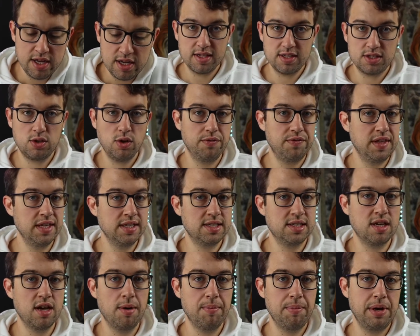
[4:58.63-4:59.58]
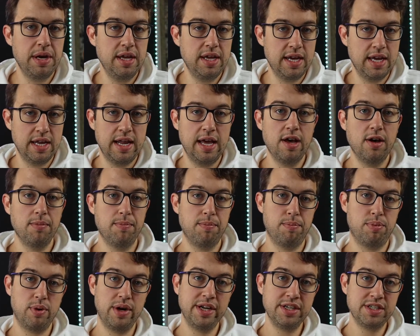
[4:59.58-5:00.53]
So this company can help
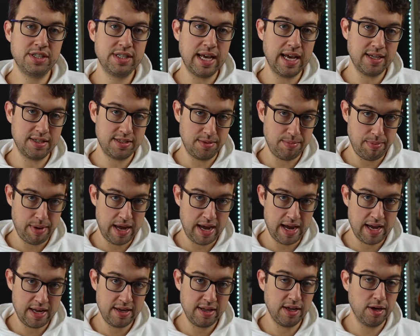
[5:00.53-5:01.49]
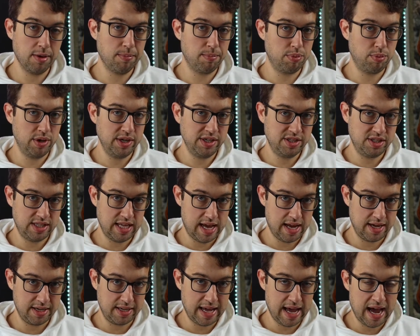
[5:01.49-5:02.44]
bridge that demand, help bridge
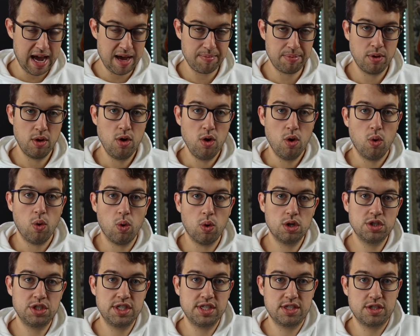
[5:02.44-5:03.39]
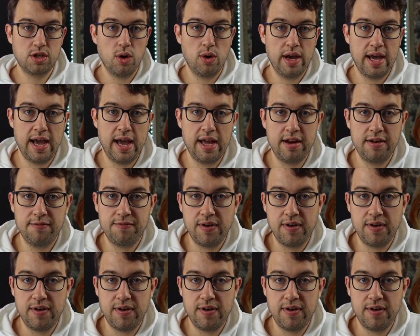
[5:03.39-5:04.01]
that gap, or just go ahead and